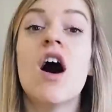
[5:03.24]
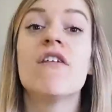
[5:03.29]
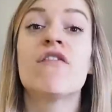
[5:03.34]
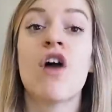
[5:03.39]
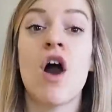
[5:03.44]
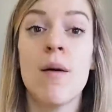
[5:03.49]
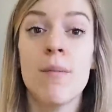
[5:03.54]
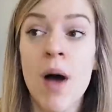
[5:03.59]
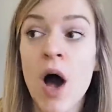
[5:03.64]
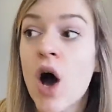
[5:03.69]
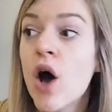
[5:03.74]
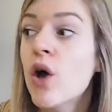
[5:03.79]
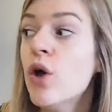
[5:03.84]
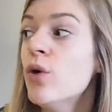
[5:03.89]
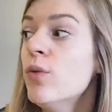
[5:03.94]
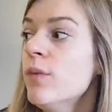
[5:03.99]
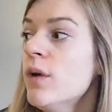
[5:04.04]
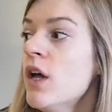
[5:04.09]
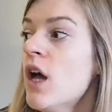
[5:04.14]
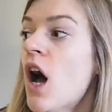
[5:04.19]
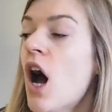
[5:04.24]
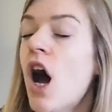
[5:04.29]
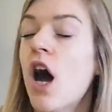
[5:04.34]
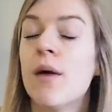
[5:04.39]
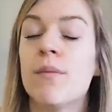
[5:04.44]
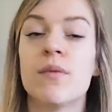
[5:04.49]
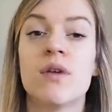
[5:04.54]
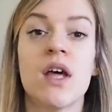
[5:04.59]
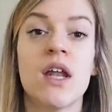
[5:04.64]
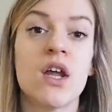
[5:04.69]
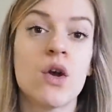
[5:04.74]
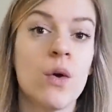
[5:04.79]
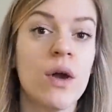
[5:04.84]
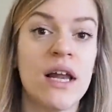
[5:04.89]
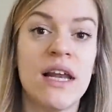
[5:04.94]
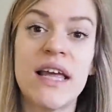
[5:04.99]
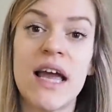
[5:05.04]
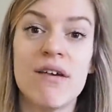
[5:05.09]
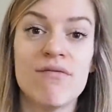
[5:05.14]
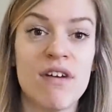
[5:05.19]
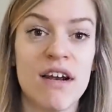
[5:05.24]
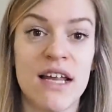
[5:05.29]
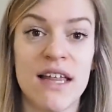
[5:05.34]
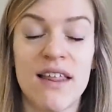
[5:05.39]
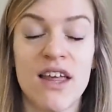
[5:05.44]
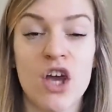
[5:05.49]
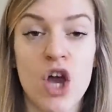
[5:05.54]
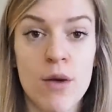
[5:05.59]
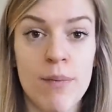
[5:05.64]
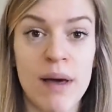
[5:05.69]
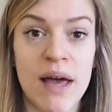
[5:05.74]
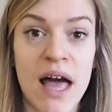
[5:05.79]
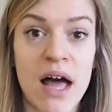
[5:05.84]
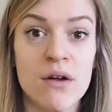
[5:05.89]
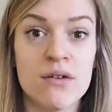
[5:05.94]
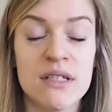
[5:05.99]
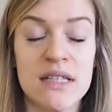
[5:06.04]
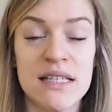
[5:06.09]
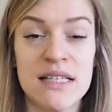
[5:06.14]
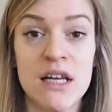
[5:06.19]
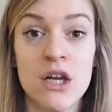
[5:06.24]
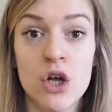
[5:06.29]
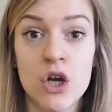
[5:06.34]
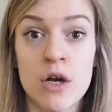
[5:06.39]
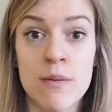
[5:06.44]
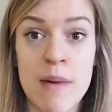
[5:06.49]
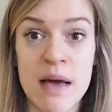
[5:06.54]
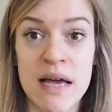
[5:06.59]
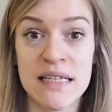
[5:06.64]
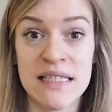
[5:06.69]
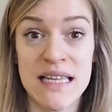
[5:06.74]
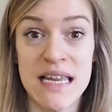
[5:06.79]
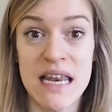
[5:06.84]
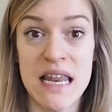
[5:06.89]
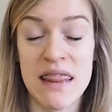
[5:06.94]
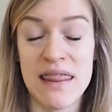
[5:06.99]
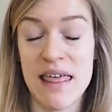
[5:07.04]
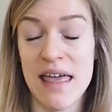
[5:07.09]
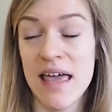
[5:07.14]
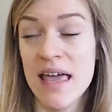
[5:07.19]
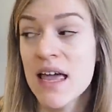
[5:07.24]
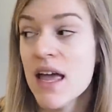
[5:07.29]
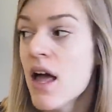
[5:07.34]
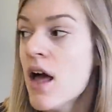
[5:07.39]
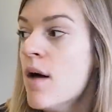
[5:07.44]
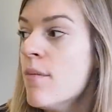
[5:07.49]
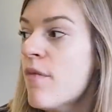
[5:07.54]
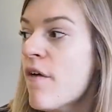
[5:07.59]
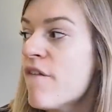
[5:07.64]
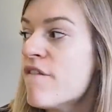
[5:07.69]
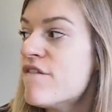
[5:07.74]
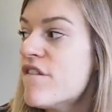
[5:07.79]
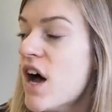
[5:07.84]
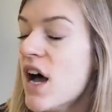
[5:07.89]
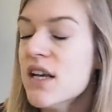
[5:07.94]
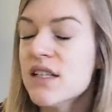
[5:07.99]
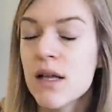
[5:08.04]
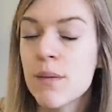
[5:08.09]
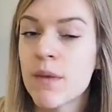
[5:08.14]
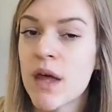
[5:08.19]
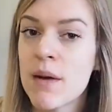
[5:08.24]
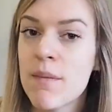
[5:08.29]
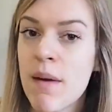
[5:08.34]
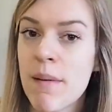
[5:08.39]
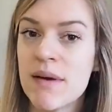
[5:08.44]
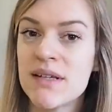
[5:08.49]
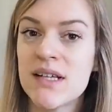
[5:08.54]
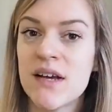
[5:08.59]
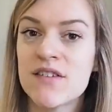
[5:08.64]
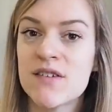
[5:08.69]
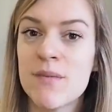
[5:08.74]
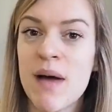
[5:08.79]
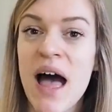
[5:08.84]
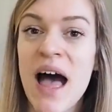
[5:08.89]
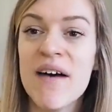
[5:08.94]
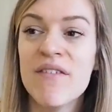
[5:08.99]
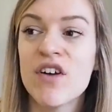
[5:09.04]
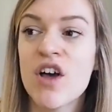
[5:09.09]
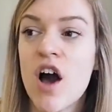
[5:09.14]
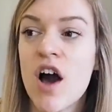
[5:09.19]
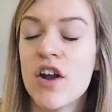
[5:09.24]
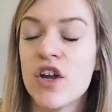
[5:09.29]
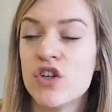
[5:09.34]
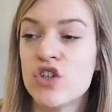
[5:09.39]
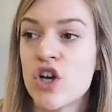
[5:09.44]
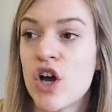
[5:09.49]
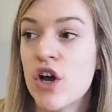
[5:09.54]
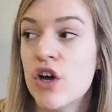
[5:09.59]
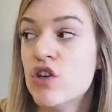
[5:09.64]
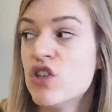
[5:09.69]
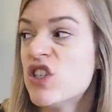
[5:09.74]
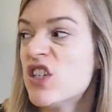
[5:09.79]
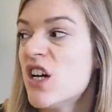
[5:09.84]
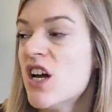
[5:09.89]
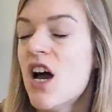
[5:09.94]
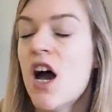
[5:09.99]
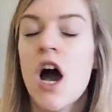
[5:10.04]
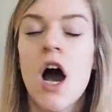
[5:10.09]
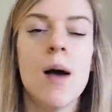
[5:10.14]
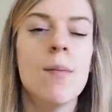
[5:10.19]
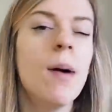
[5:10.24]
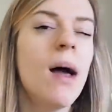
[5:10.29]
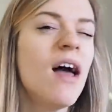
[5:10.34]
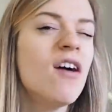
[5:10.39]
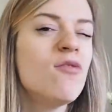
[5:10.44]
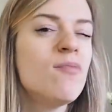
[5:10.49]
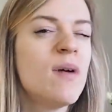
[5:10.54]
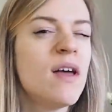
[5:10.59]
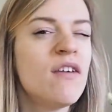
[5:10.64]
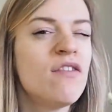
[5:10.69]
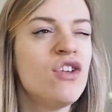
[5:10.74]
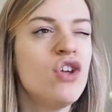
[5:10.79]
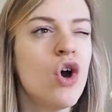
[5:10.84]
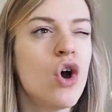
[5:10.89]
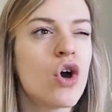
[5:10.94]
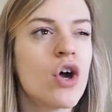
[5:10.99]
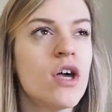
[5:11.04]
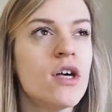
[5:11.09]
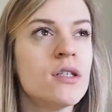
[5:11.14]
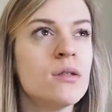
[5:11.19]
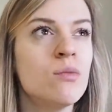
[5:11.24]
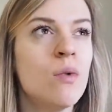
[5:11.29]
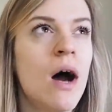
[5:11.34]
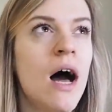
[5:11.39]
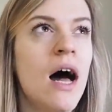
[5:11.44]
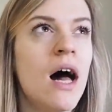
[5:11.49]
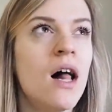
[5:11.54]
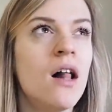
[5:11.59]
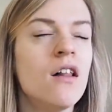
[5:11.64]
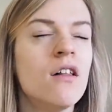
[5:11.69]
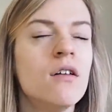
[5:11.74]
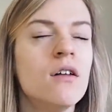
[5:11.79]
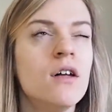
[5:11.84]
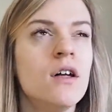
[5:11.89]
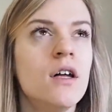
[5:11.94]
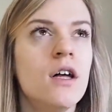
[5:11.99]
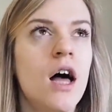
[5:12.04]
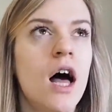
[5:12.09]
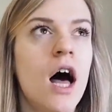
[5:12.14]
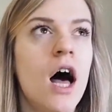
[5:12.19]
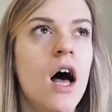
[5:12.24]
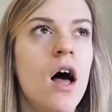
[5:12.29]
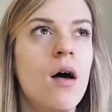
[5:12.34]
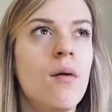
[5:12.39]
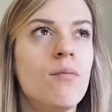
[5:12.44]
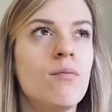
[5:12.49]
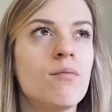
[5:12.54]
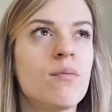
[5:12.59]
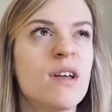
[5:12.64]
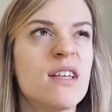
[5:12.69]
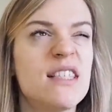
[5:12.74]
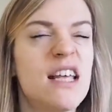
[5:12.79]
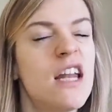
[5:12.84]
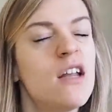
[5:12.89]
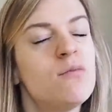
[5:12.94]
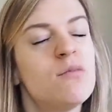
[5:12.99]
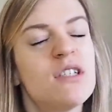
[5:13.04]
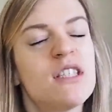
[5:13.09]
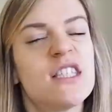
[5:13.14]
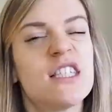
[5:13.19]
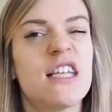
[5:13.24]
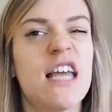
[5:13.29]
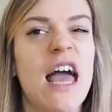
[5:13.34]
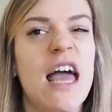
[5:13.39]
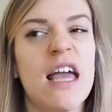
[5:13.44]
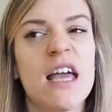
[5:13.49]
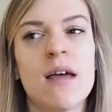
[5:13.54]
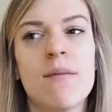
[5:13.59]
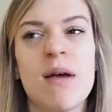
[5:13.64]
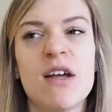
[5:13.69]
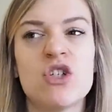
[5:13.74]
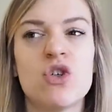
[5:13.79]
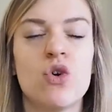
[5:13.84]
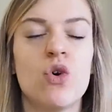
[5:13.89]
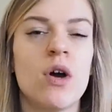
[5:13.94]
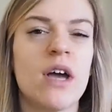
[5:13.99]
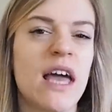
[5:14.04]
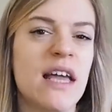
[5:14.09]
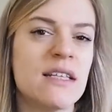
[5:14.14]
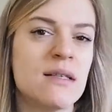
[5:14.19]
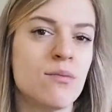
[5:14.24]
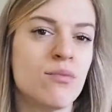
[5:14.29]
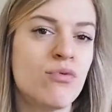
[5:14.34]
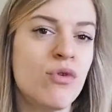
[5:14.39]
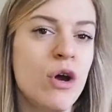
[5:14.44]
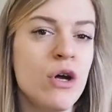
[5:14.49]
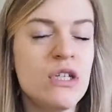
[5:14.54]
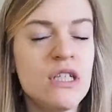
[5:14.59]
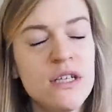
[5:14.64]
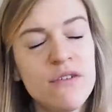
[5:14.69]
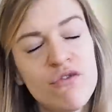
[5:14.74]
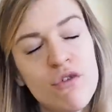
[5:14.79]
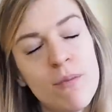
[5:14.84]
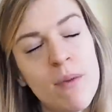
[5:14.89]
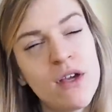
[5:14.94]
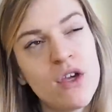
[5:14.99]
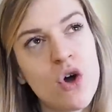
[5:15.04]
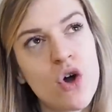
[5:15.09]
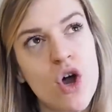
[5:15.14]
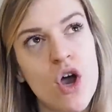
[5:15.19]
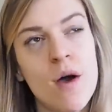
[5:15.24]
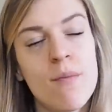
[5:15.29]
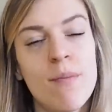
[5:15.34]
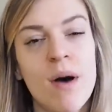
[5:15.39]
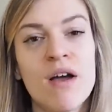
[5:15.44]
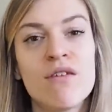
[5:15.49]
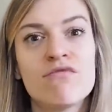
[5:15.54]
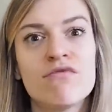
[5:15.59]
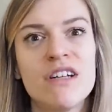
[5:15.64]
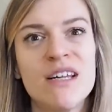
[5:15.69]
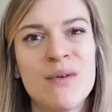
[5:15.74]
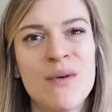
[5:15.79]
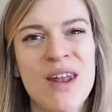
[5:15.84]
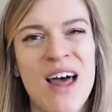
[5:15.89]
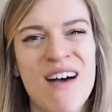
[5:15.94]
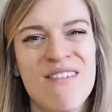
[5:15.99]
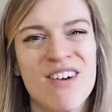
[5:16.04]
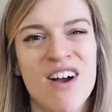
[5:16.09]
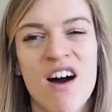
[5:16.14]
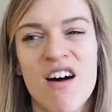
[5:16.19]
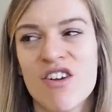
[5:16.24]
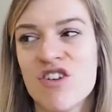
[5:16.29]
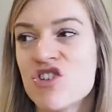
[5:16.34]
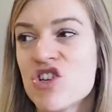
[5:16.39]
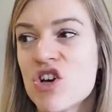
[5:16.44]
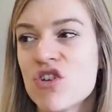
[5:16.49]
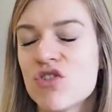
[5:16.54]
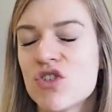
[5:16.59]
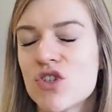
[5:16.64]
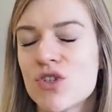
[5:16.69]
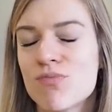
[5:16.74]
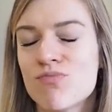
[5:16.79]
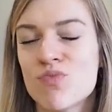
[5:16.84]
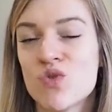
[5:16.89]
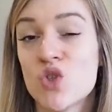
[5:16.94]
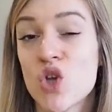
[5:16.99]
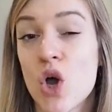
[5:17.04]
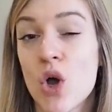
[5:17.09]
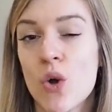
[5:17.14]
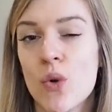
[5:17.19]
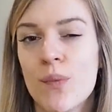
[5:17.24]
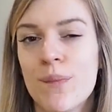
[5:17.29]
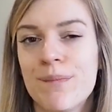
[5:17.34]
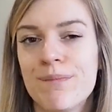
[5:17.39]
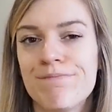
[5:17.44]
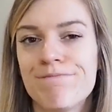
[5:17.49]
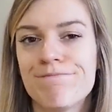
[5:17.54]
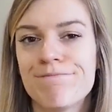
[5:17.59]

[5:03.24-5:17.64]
I've come home, I'm going to quickly get ready and then go back out to this Look magazine thing, but first I'm going to make myself some avocado toast. I might have a bit of yogurt as well, because then I'm just getting it, make sure I get some protein from my yogurt, but I really want avocado toast, so...